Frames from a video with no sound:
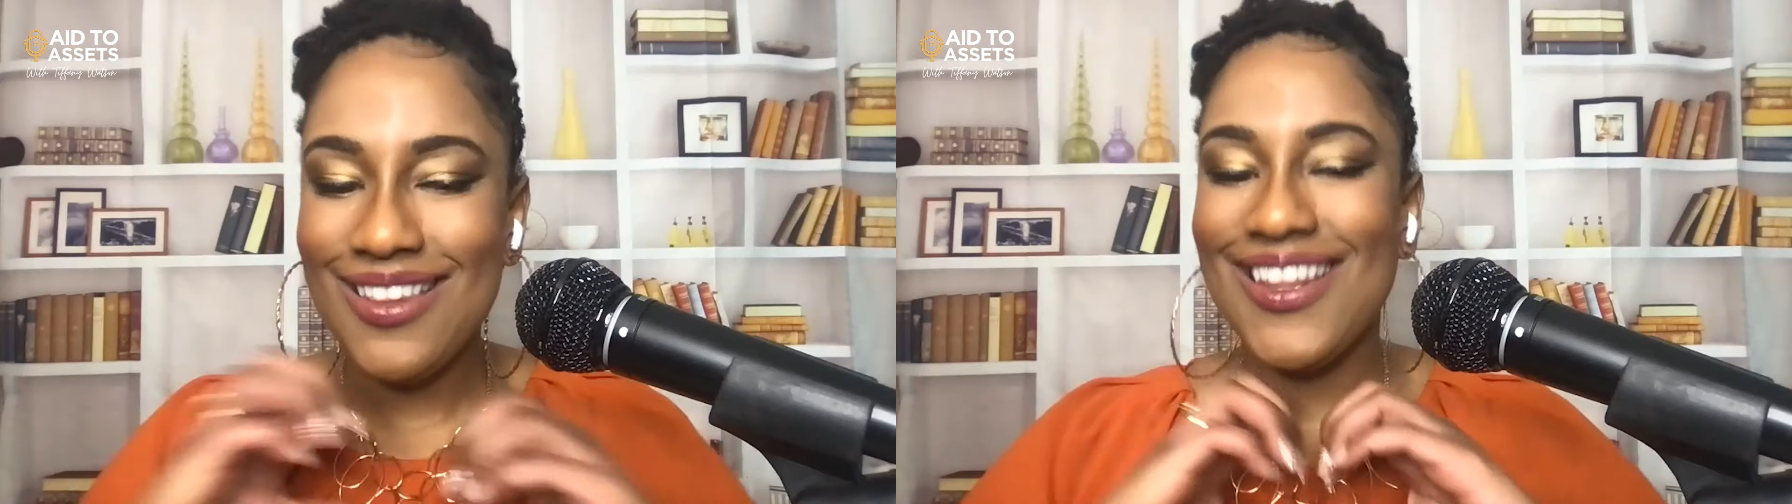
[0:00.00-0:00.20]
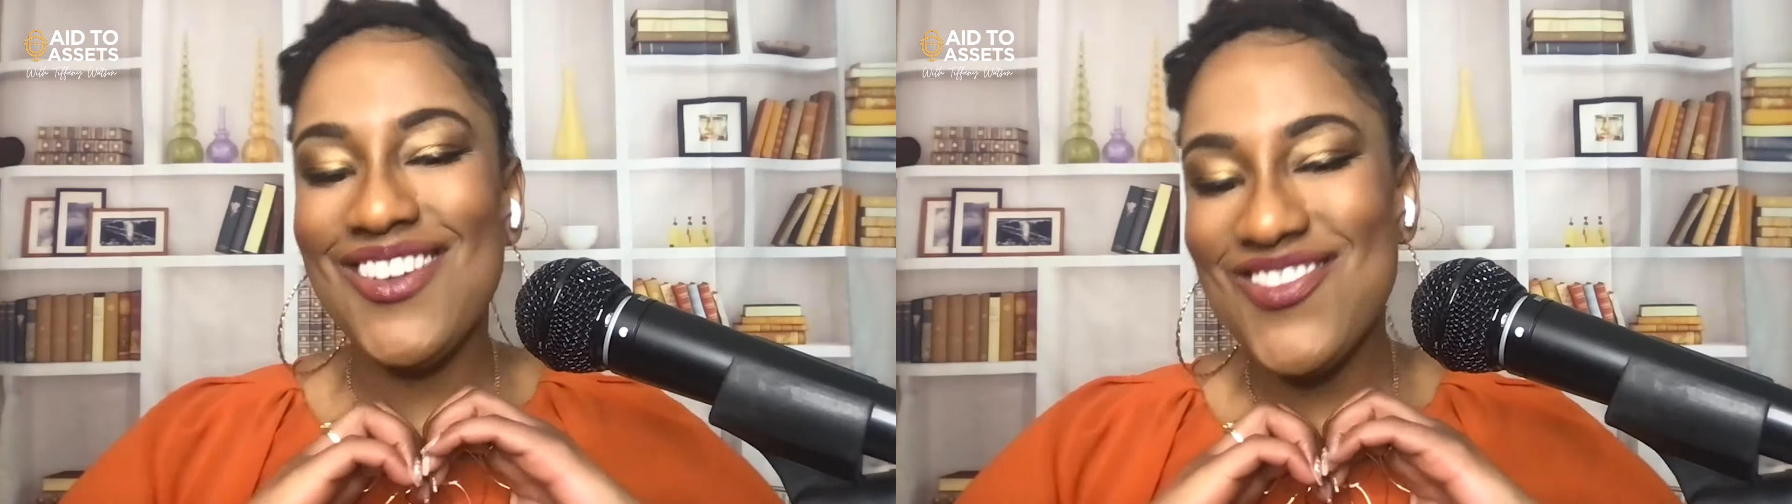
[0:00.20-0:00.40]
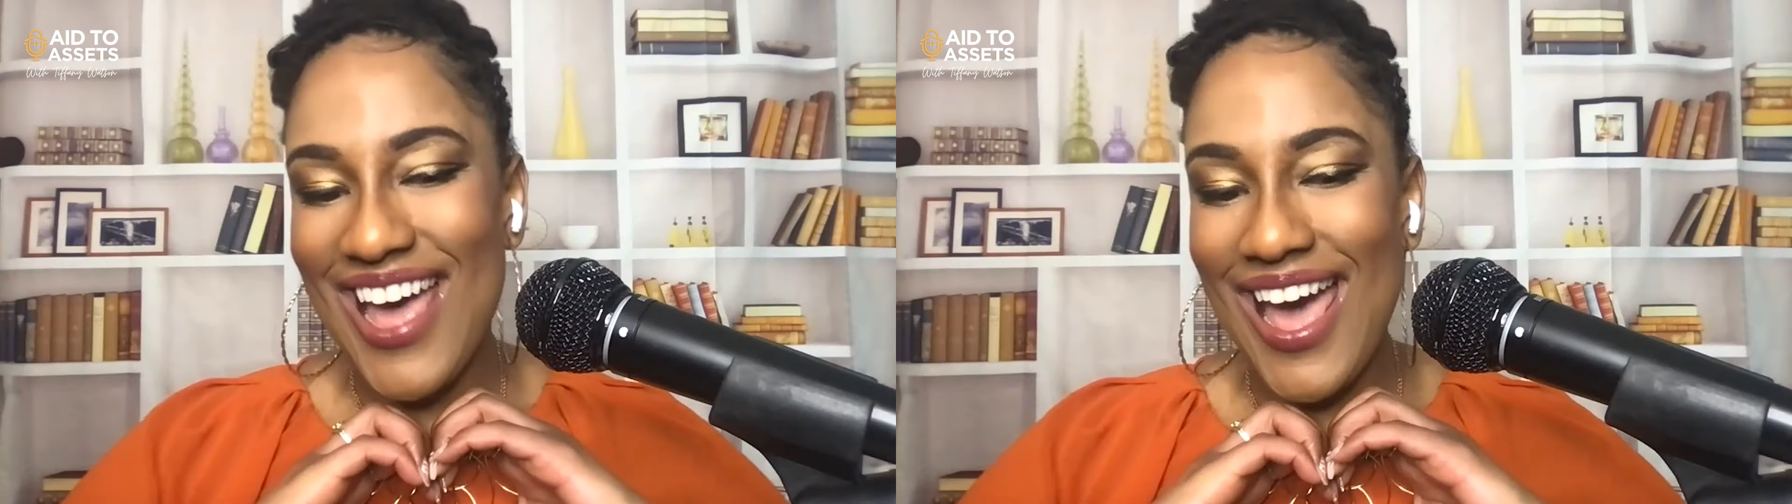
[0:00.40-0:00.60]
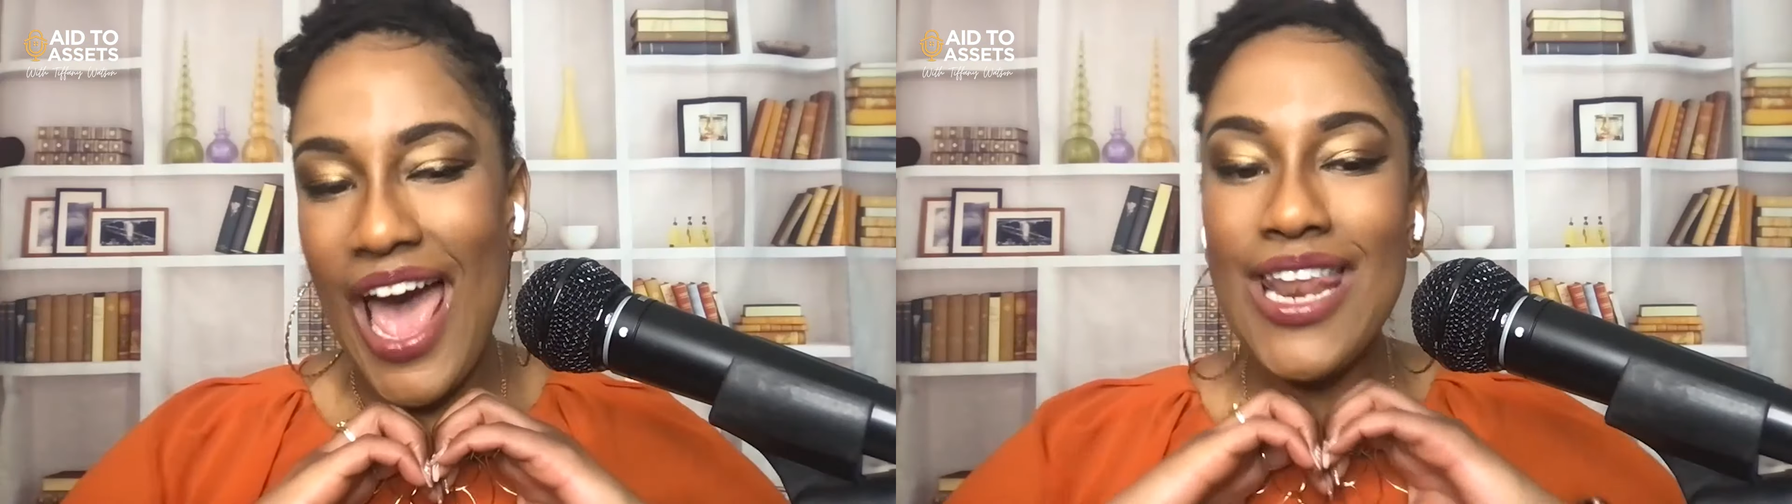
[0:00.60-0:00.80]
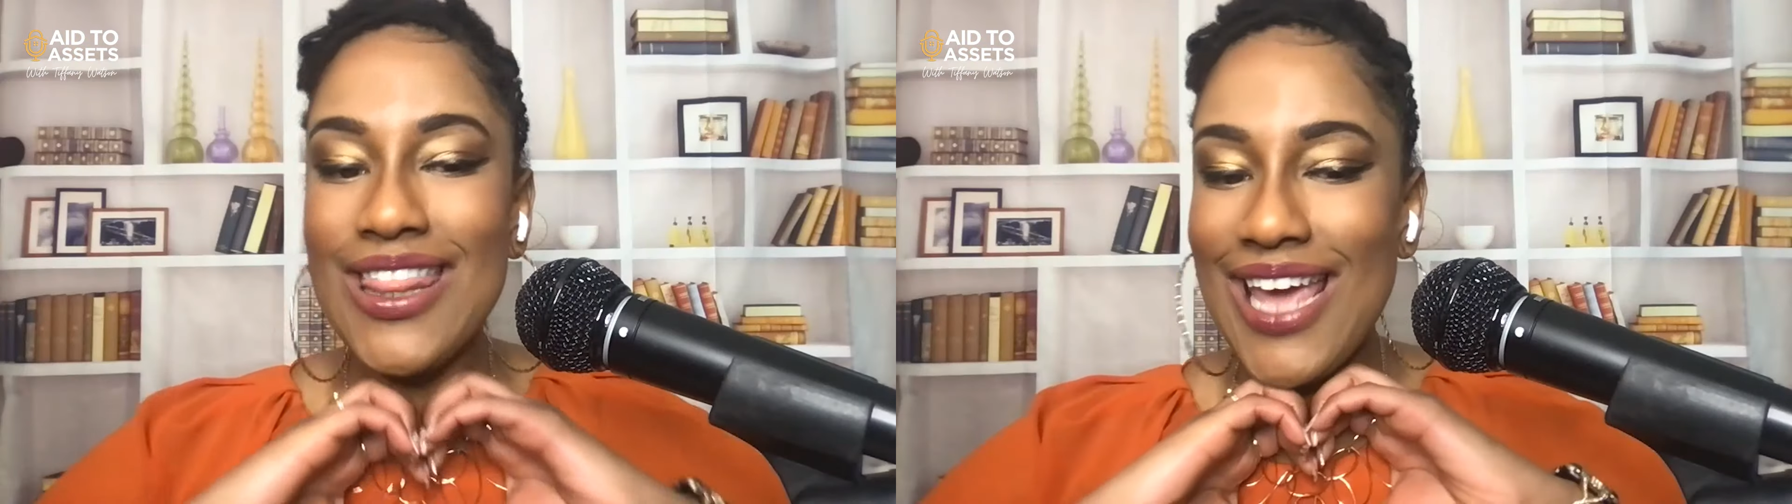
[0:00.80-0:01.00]
Love
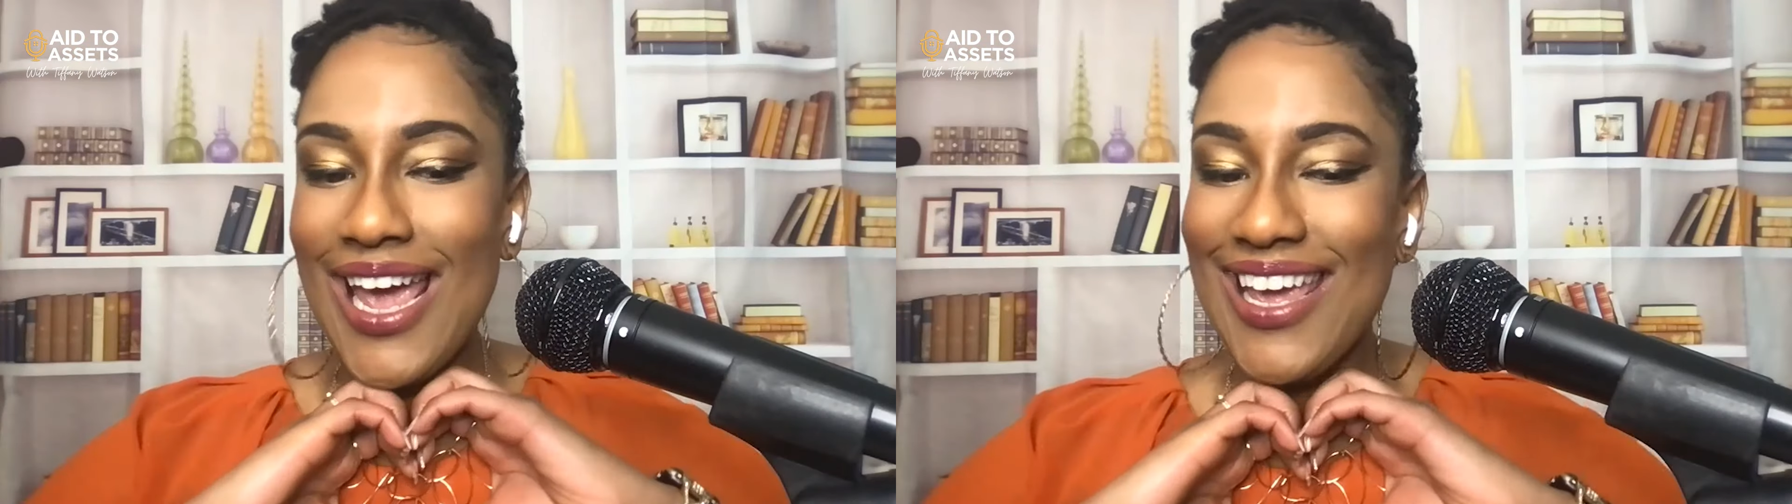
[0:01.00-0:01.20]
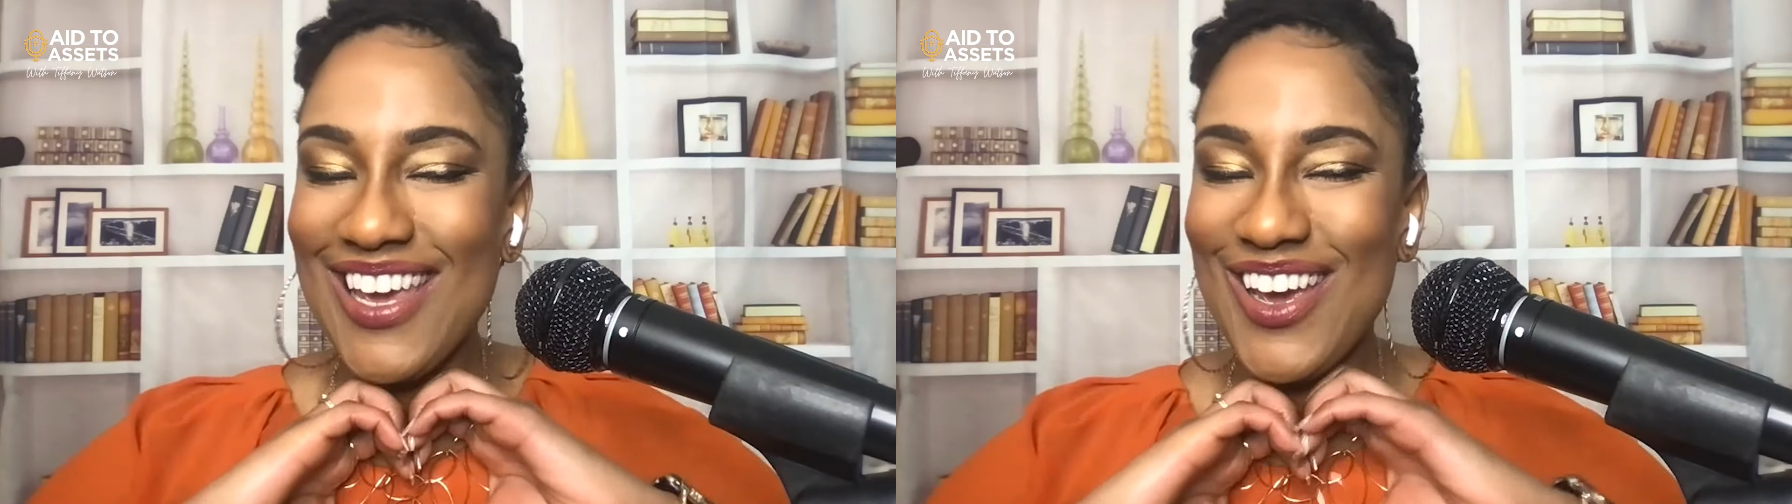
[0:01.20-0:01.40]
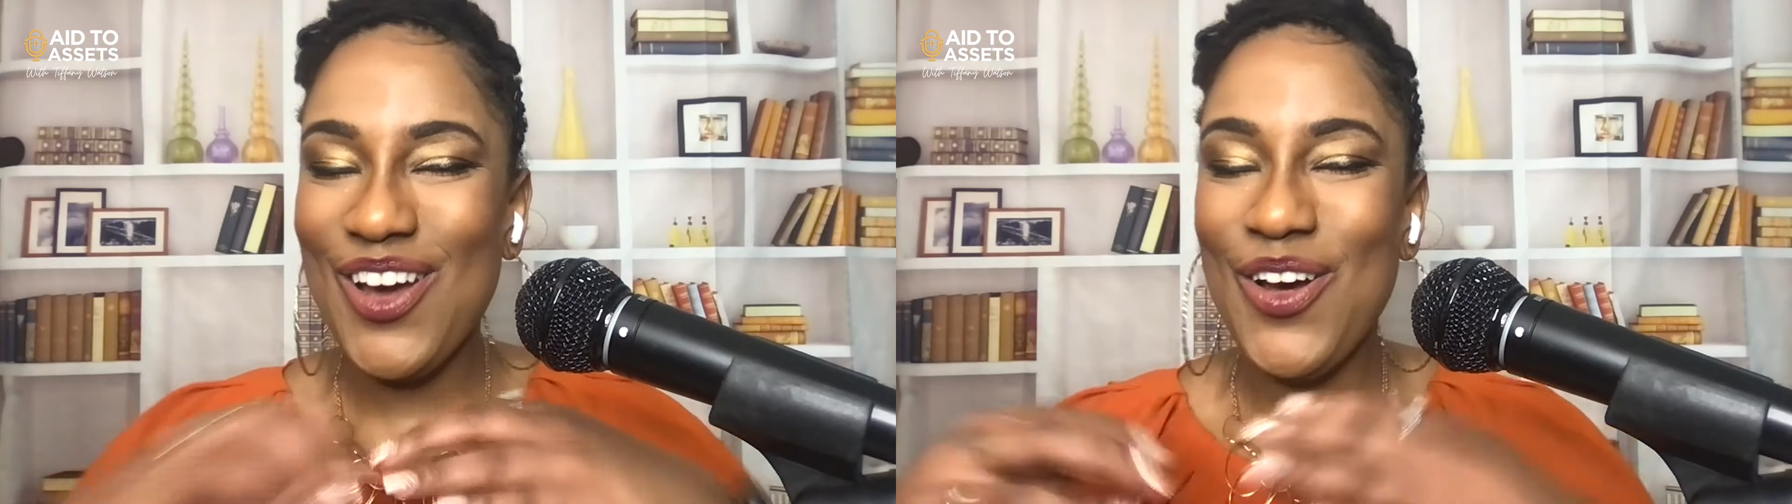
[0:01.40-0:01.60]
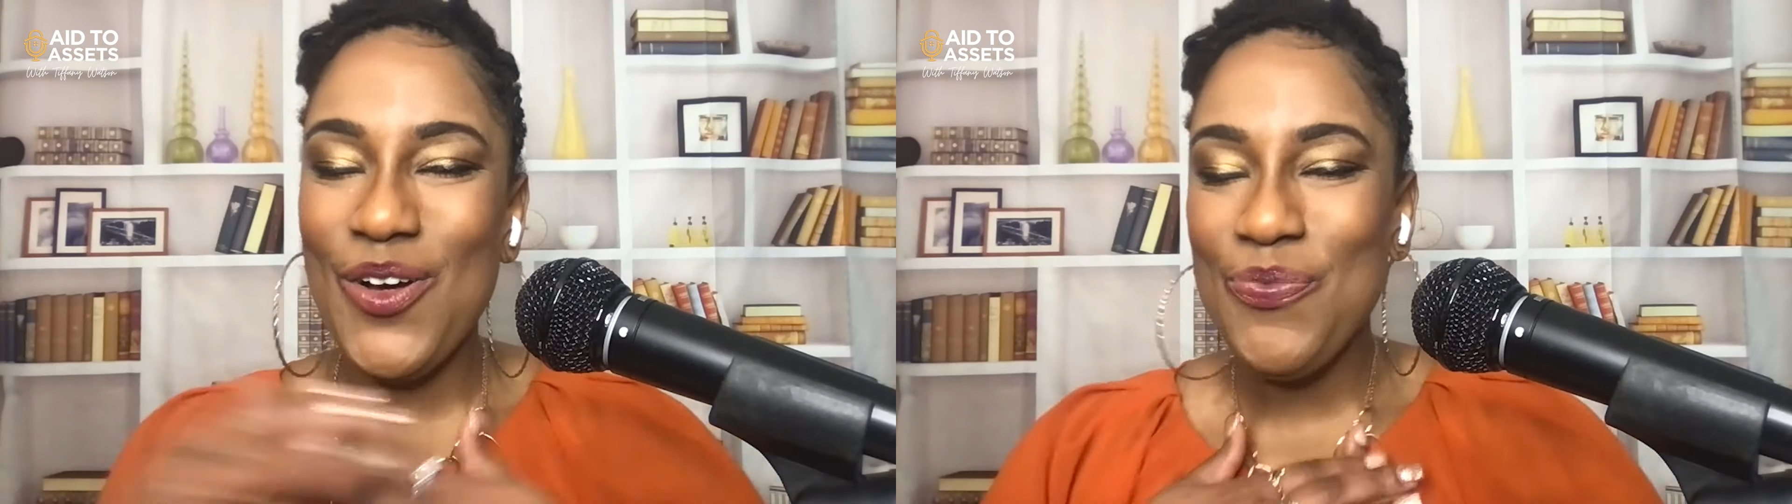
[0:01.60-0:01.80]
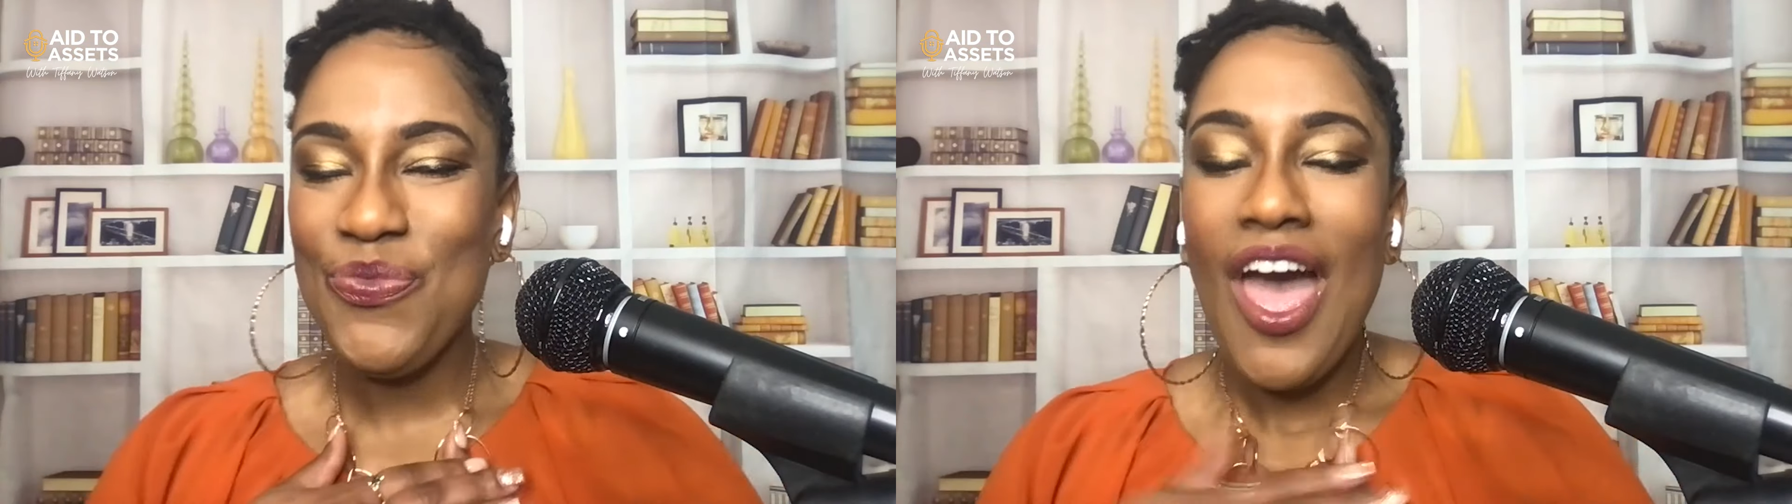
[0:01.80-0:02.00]
that. Thank
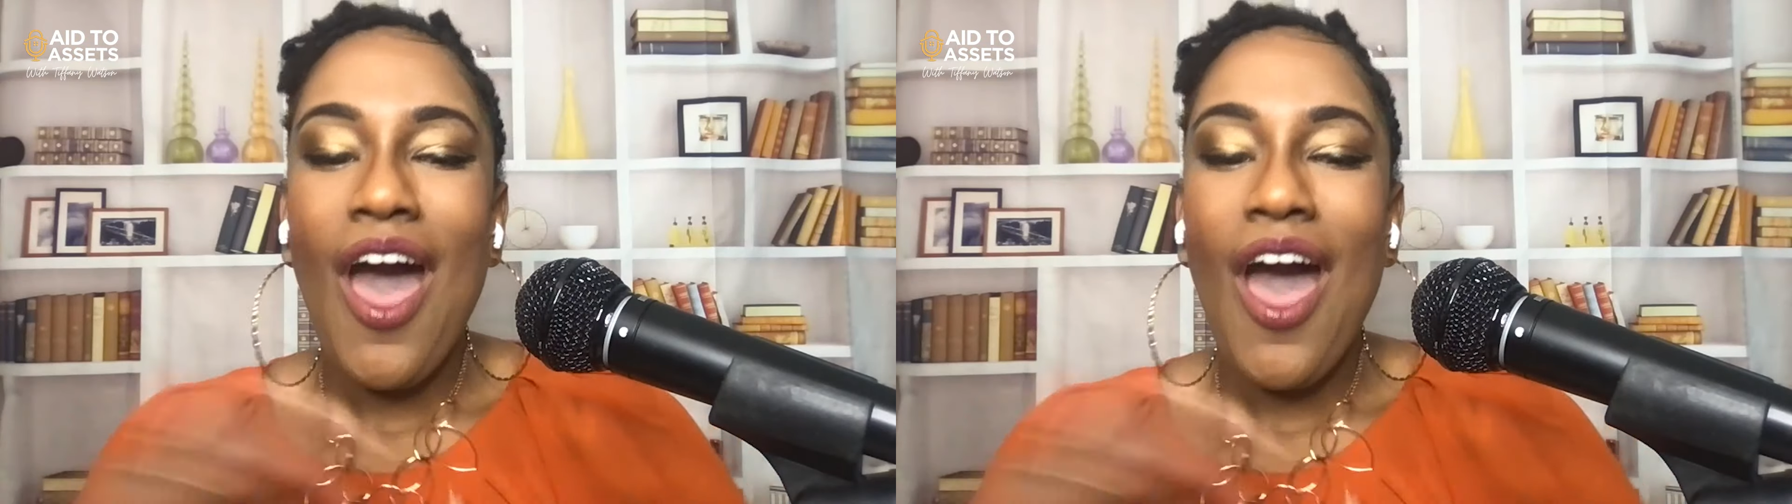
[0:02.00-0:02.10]
you.